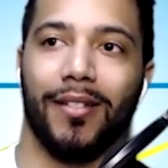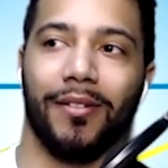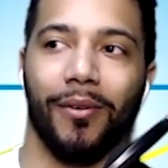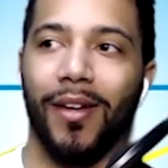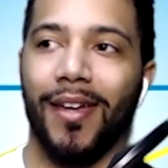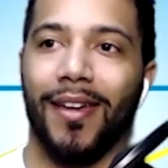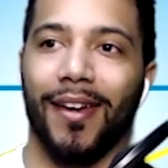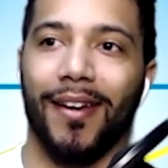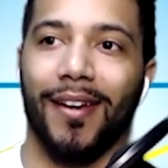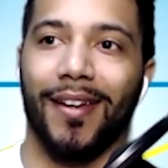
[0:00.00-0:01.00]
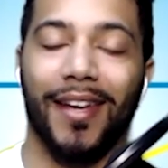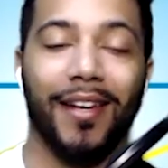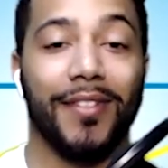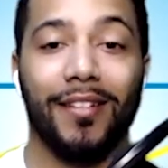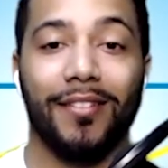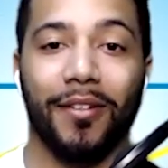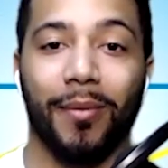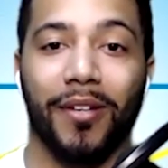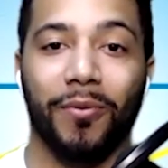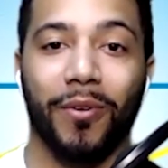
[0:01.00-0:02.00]
So uh, NFTs are the
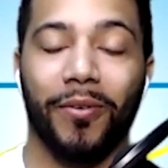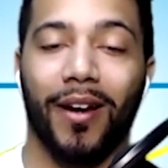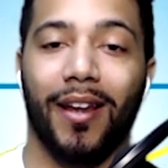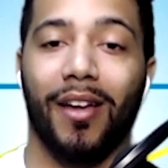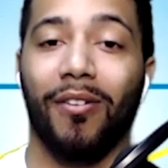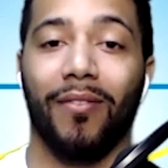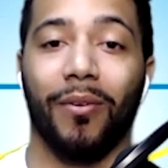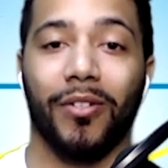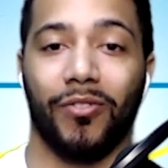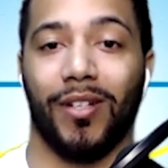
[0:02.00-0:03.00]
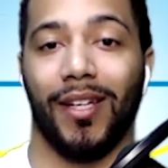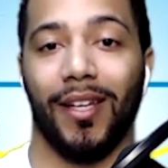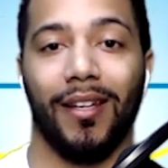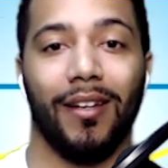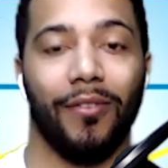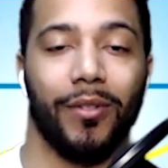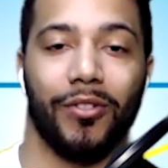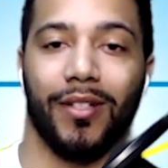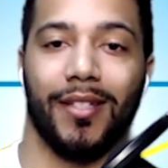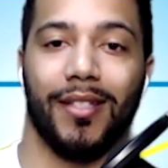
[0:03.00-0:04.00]
buzzword right now. Everyone's trying to get in. Everyone's
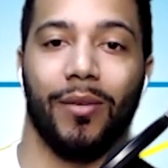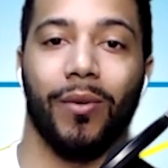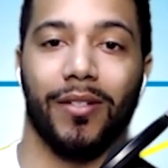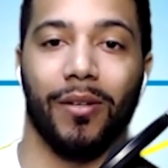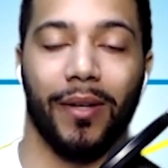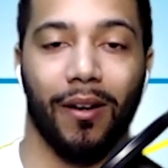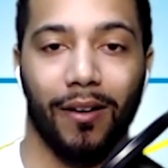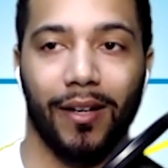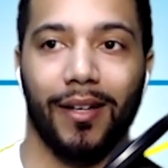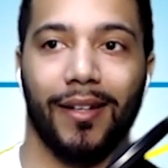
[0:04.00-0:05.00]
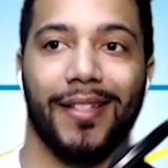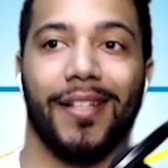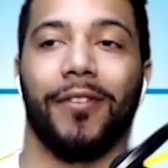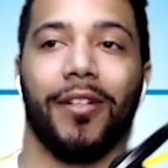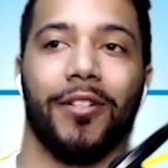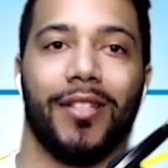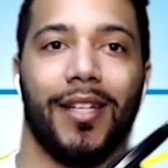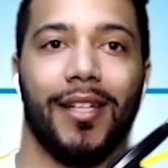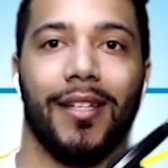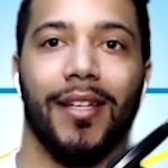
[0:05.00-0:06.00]
trying to see what is going on. And I definitely
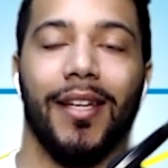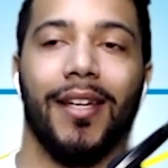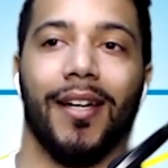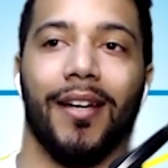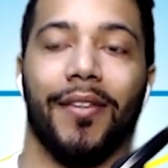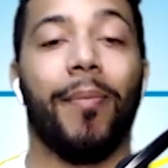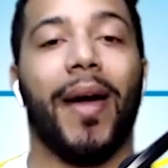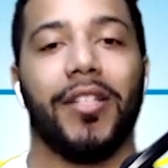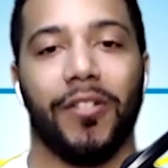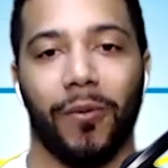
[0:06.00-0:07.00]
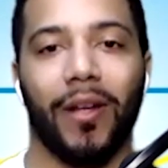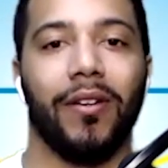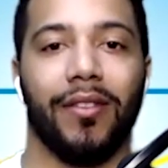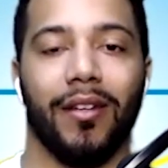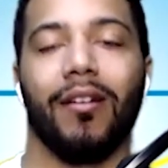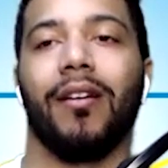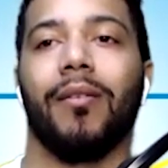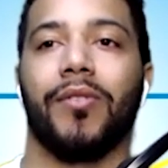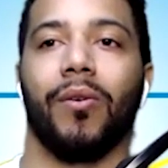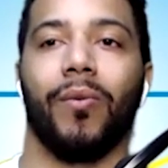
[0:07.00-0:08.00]
understand uh, the passion around
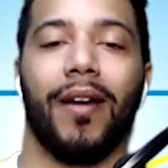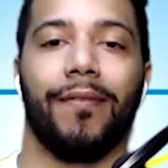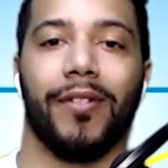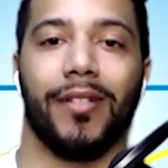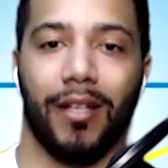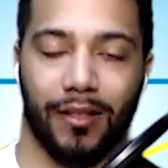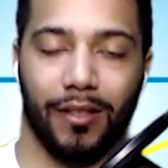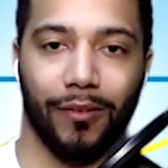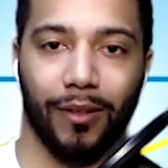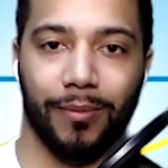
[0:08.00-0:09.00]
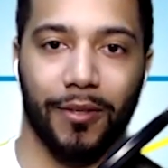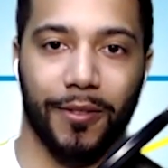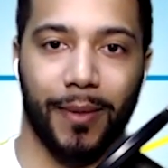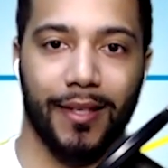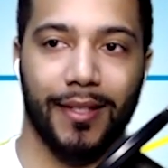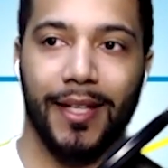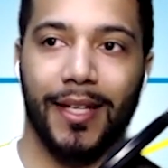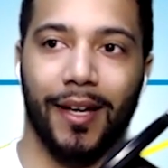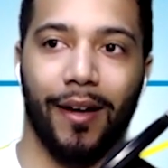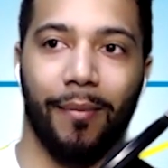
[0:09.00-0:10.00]
Ethereum. So when I first got into the crypto space,
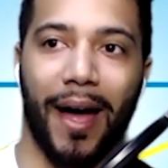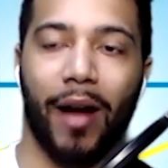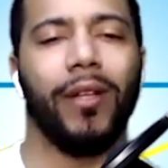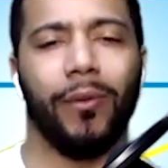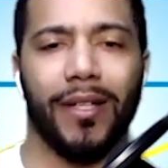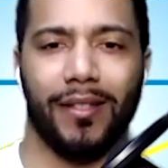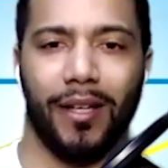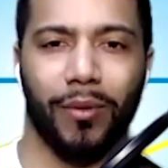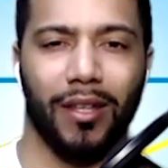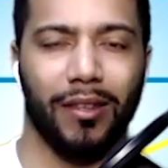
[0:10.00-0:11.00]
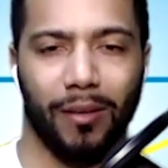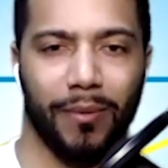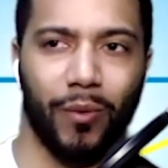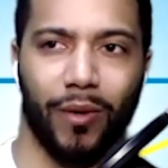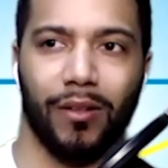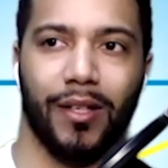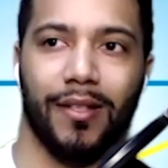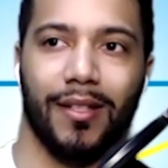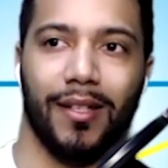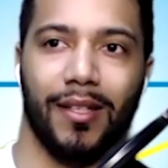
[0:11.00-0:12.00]
um, I really resonated with Ethereum as well
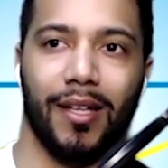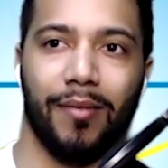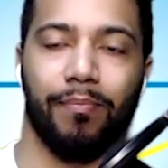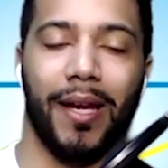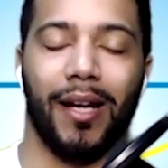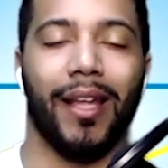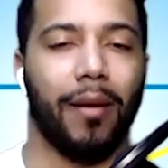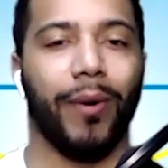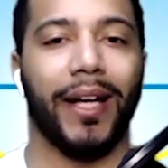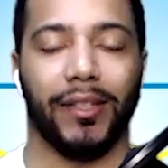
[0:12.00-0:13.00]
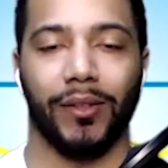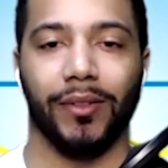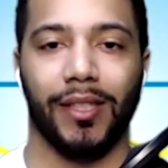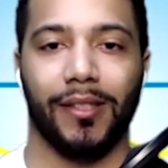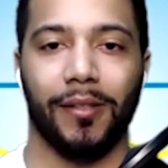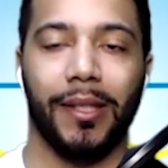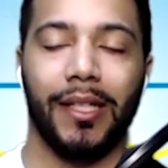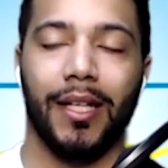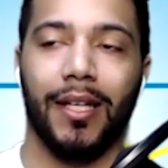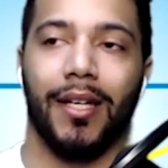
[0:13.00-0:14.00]
because it, it, made a lot of practical sense to
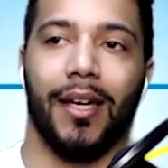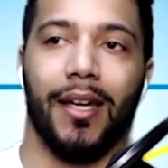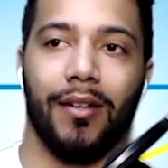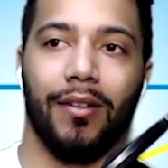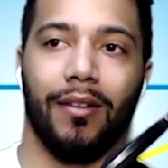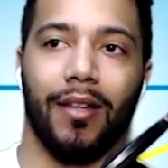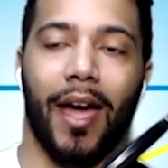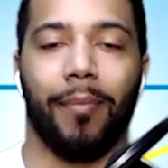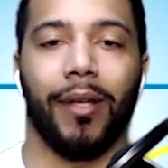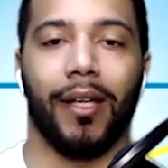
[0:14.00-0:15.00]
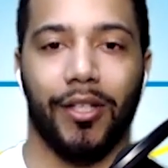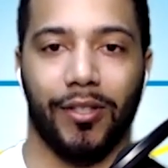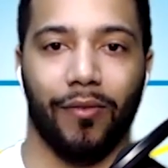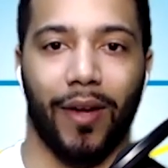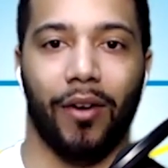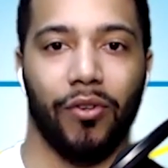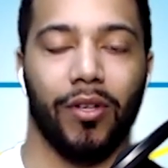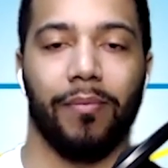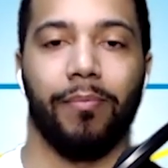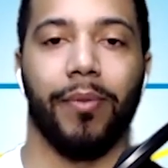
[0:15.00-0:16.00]
me and mm-hmm. the application of how you
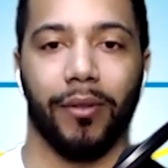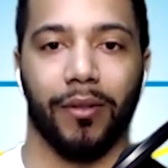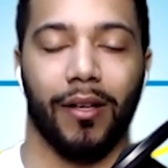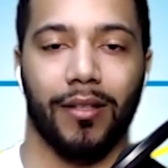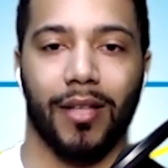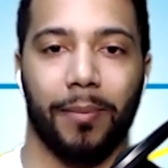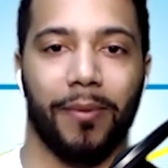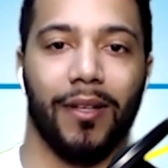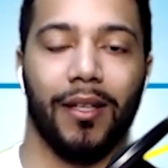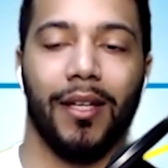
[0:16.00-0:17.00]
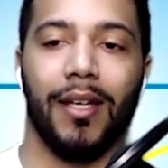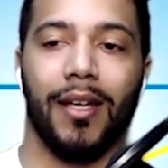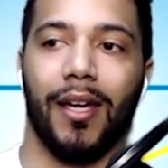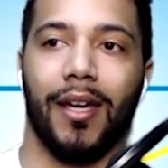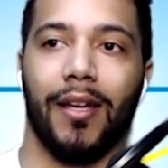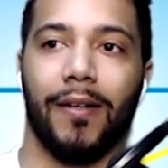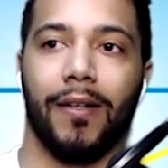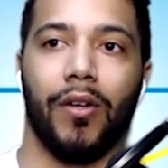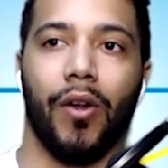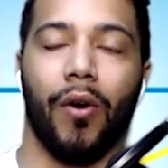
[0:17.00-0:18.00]
could build on top of it. And
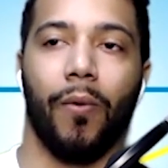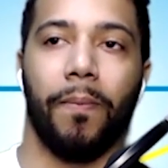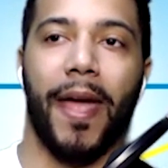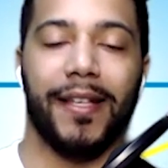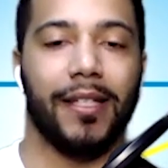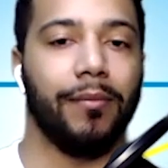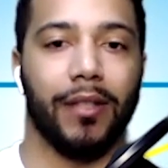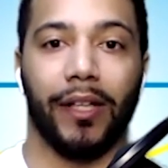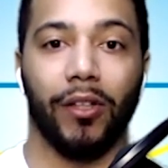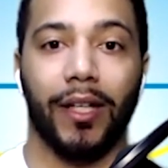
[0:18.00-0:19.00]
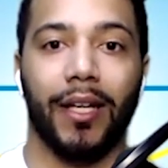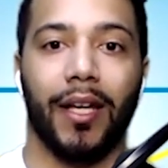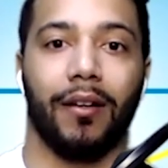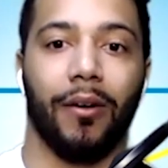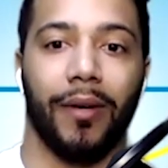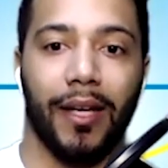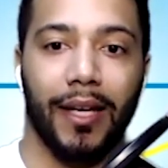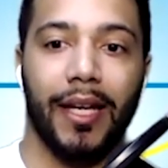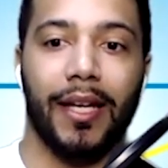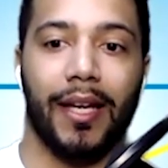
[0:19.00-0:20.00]
you know, as I'm like looking at re and
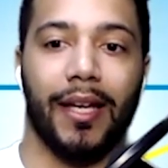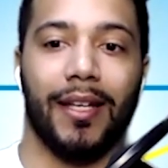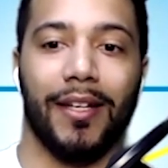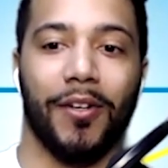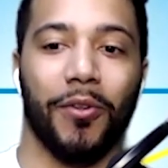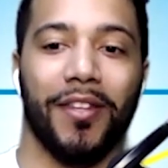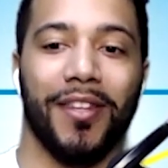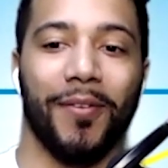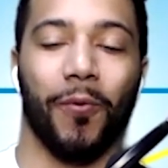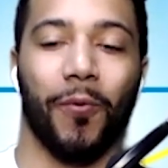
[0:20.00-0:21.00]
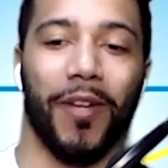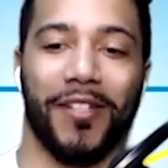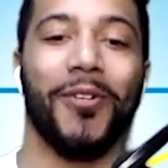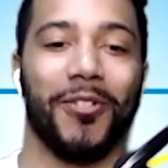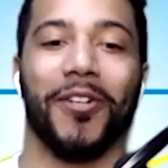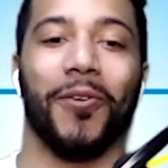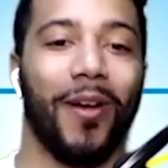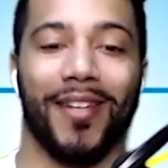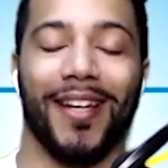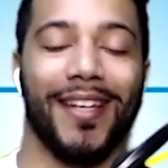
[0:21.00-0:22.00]
and you know. The, as soon as you're on the
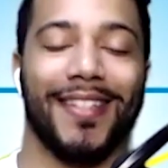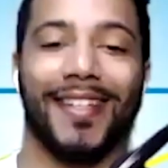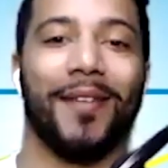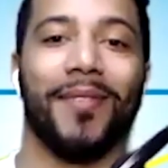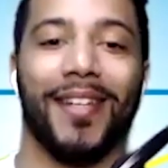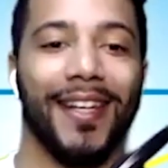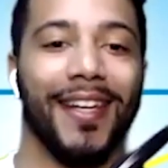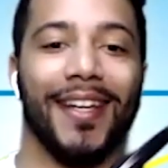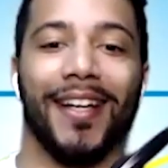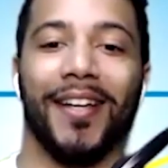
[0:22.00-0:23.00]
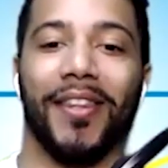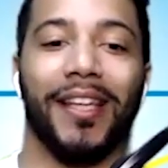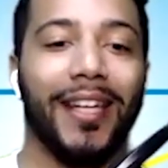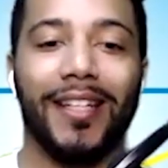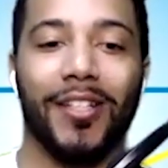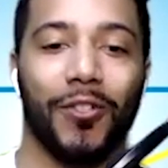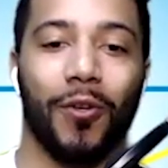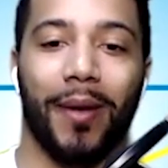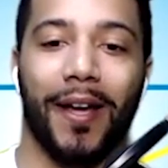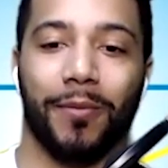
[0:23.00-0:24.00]
website, it says something, uh, the leading digital
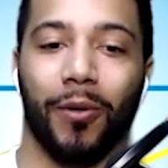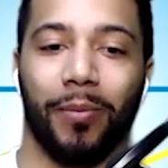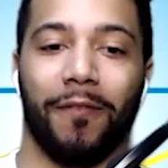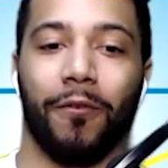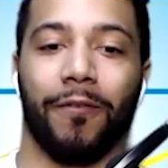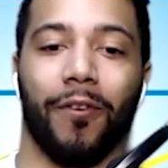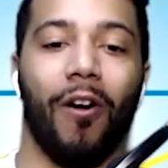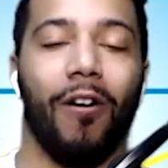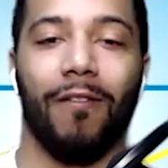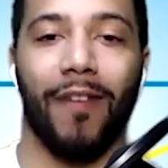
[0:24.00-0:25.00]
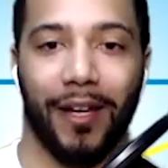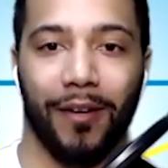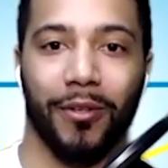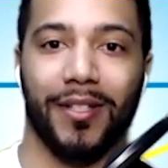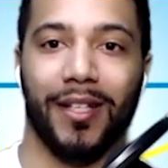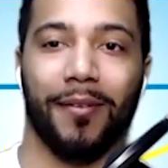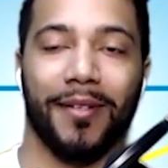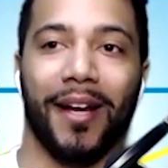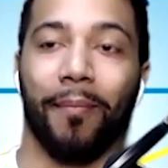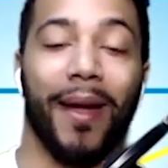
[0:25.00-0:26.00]
passport platform for all valuables. And I was
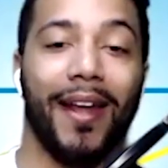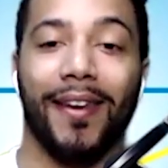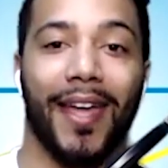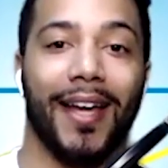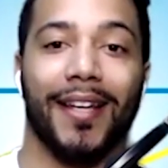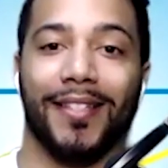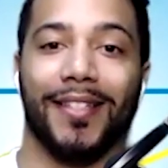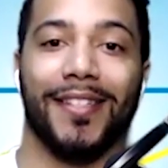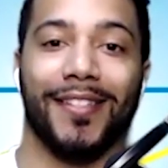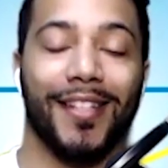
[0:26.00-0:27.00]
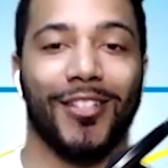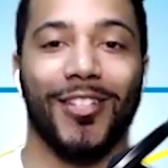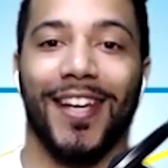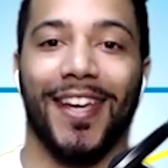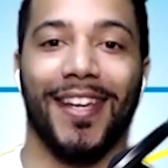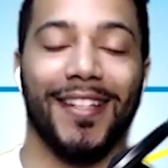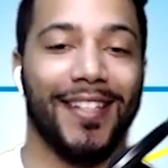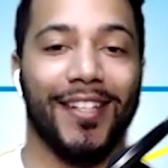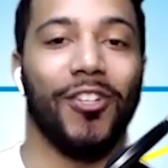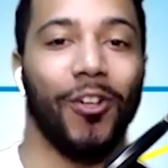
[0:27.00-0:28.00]
like, man, that is such an
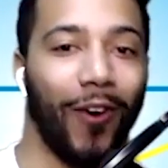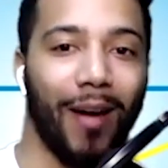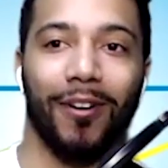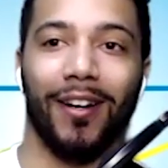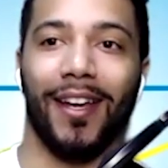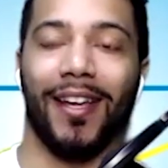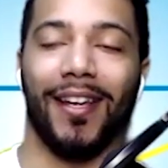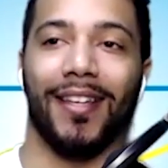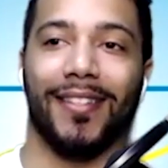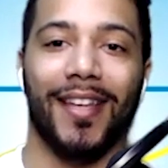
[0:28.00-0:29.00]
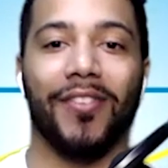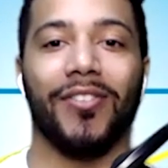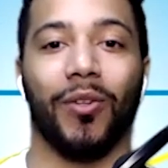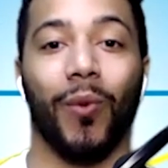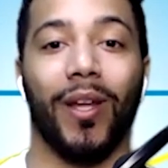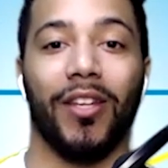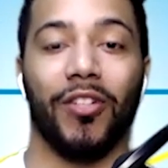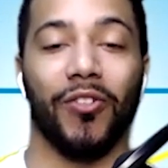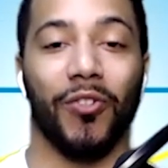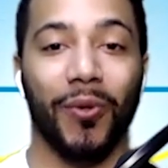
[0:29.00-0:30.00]
attention grabber. And it sounds like the way that
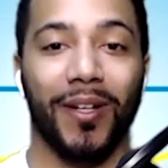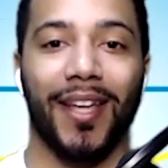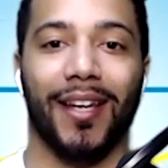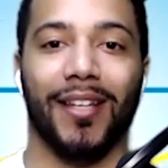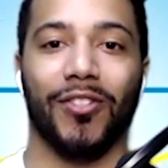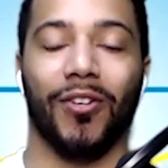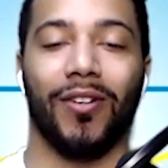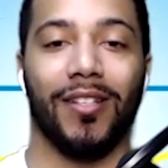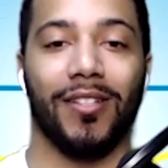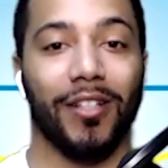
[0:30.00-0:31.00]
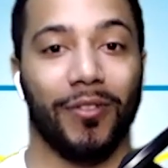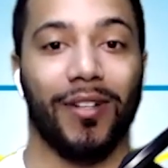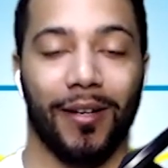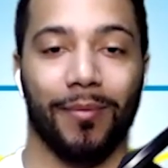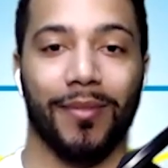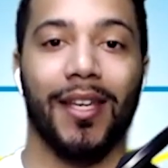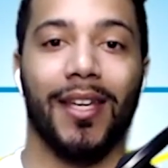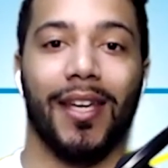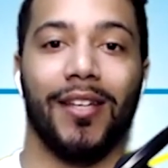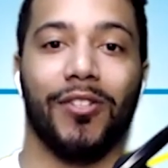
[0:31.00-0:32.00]
you're doing that is turning these luxury items
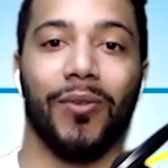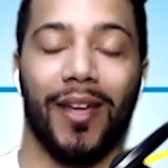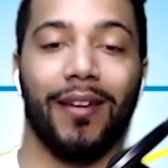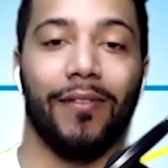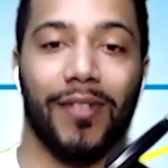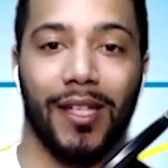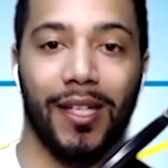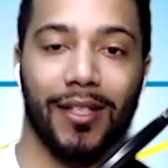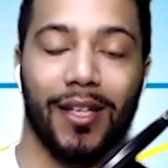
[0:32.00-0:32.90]
into NFTs.